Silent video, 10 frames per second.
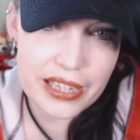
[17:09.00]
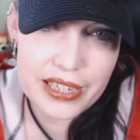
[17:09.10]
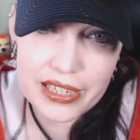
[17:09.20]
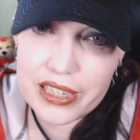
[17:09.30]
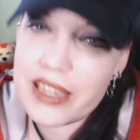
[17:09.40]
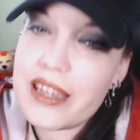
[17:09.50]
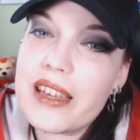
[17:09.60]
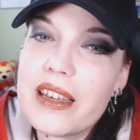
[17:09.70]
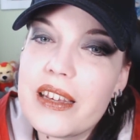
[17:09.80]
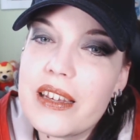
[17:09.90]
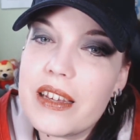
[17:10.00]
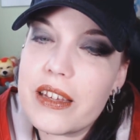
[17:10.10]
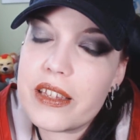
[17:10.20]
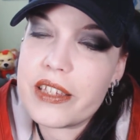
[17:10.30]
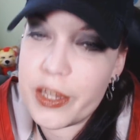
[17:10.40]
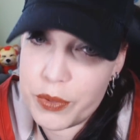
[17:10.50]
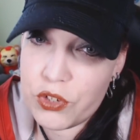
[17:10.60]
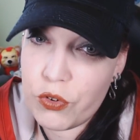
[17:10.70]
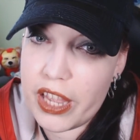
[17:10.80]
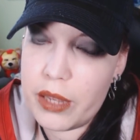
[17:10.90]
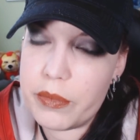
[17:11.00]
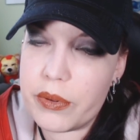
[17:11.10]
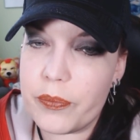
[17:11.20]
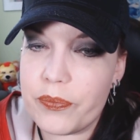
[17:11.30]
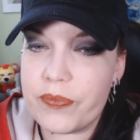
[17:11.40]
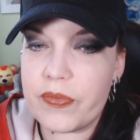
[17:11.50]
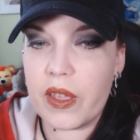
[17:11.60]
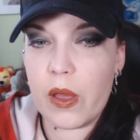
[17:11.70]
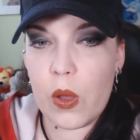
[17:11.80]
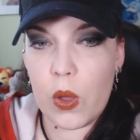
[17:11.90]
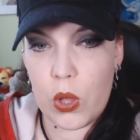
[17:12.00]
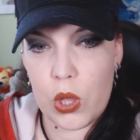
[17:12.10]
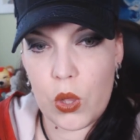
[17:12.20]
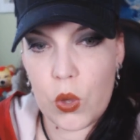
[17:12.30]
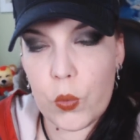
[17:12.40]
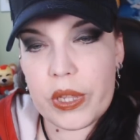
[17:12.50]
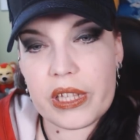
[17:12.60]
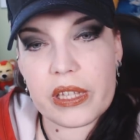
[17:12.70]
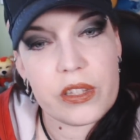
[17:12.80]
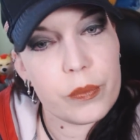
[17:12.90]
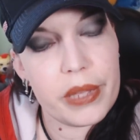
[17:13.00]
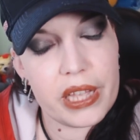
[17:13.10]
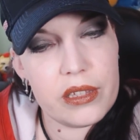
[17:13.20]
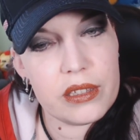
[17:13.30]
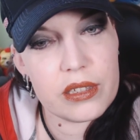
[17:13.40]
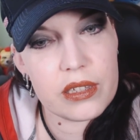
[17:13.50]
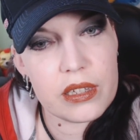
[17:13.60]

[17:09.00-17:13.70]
like, subscribe, ring that little bell,